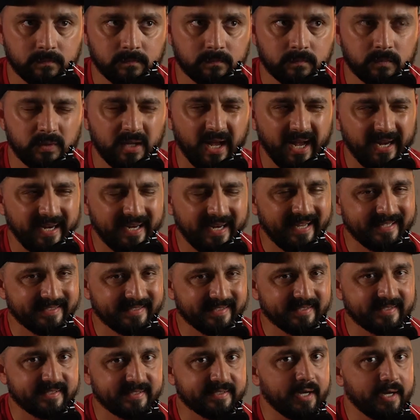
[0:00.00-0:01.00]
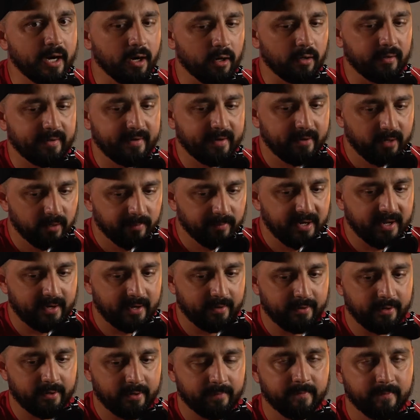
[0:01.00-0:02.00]
Not necessarily. Now, hear me out
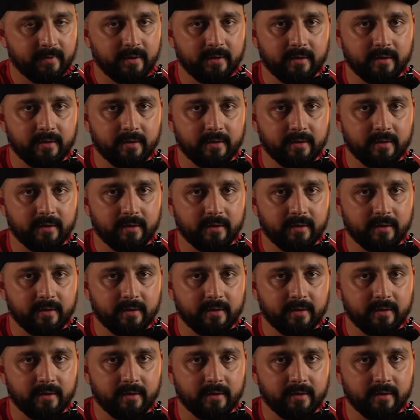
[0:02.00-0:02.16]
here,